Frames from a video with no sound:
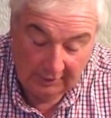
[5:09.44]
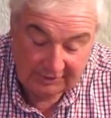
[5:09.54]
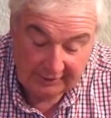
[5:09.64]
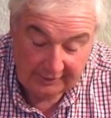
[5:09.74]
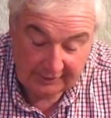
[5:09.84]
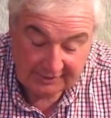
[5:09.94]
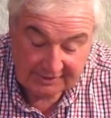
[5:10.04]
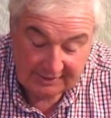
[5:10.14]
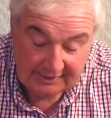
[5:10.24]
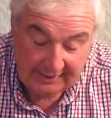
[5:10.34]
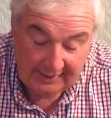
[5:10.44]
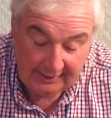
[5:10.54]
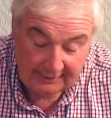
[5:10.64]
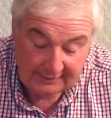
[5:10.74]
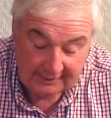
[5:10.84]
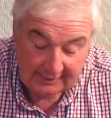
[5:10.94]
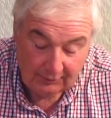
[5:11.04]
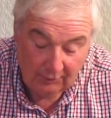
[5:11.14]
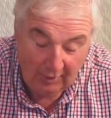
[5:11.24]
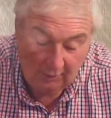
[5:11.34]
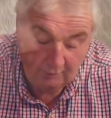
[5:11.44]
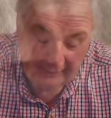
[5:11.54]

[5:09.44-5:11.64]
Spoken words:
So you can see there, that little hole